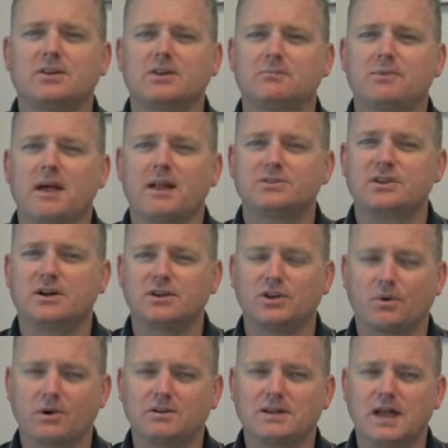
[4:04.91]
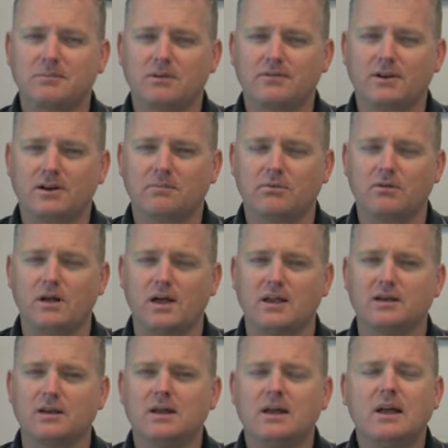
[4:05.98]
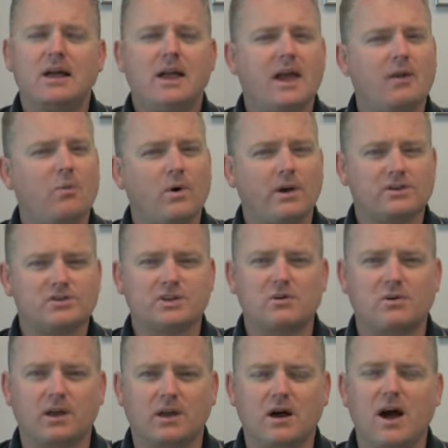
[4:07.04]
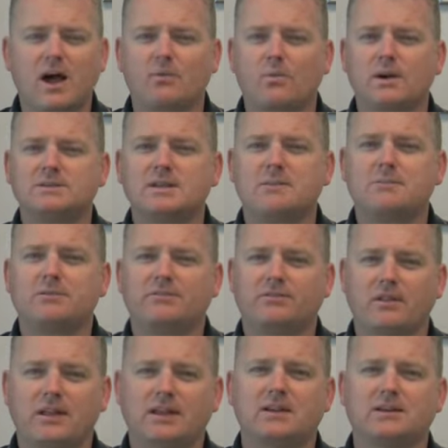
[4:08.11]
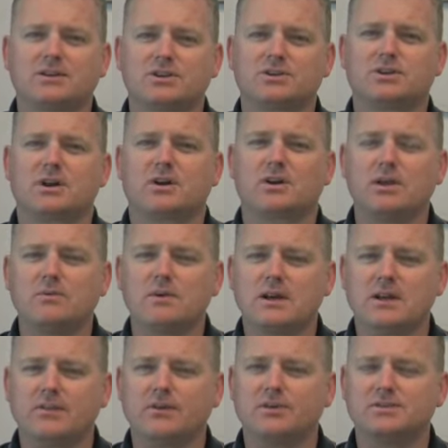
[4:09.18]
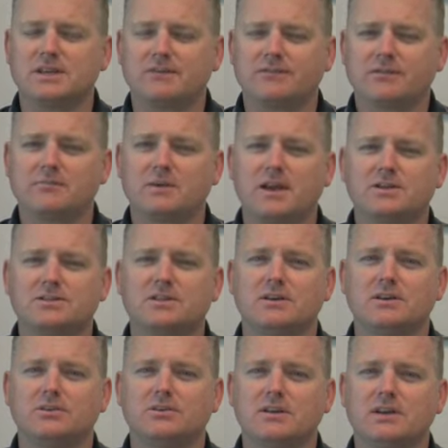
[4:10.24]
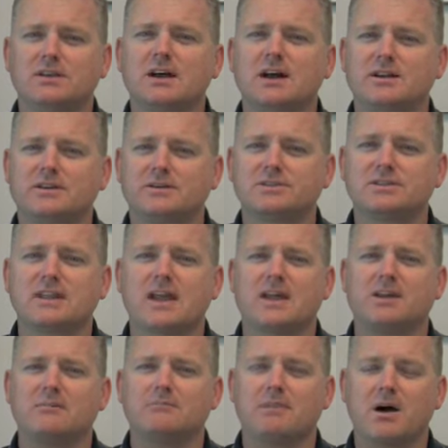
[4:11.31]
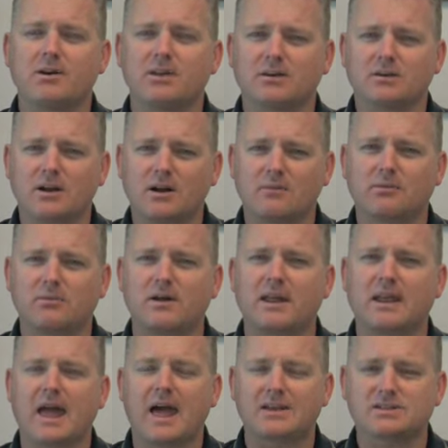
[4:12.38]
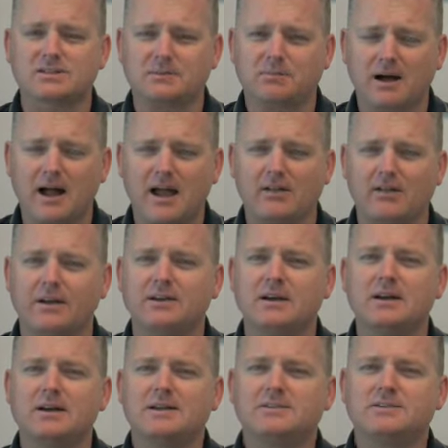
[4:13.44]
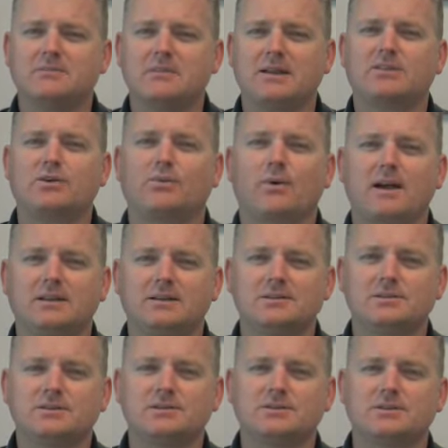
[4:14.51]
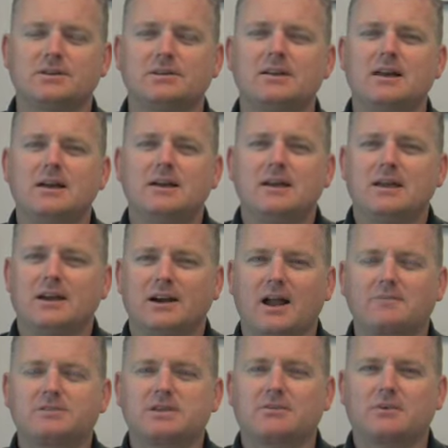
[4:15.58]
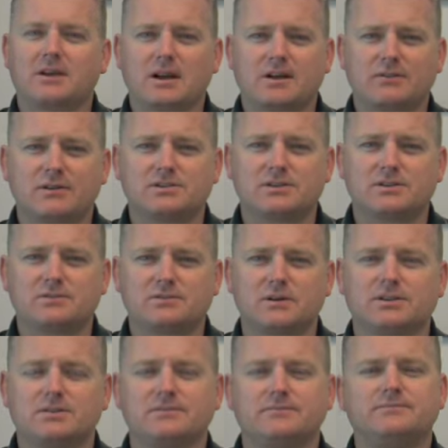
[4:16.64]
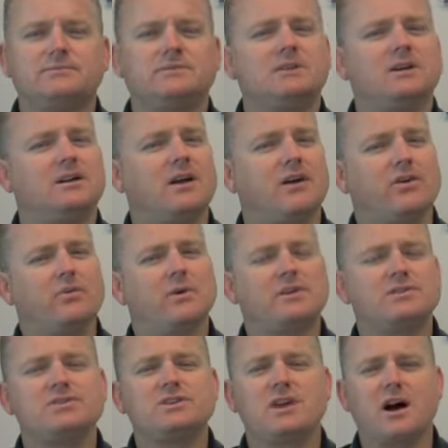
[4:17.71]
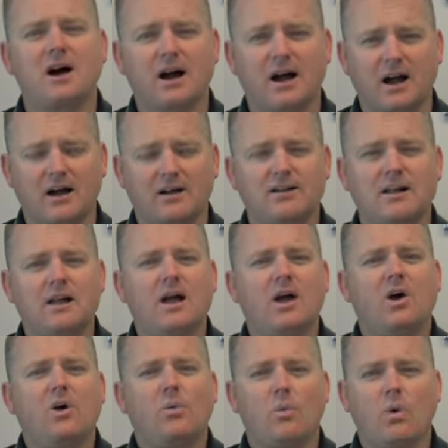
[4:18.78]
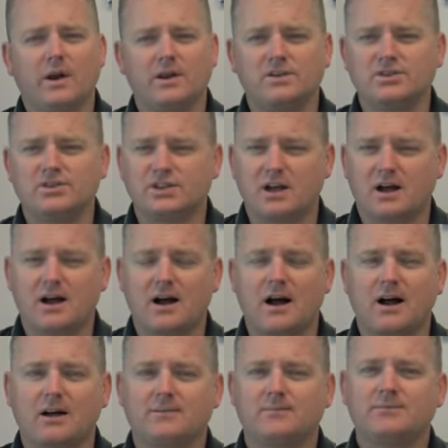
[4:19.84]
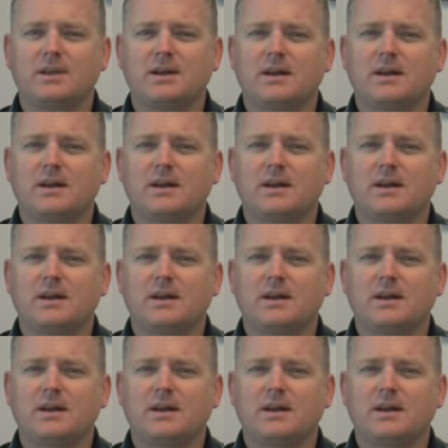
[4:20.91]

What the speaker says: It depends on your type of airplane and what is going on. What type of flight condition are you in? There's information that you need to understand about your airplane as the pilot to make the right decision in an upset recovery situation. Another one is yaw. What is yaw?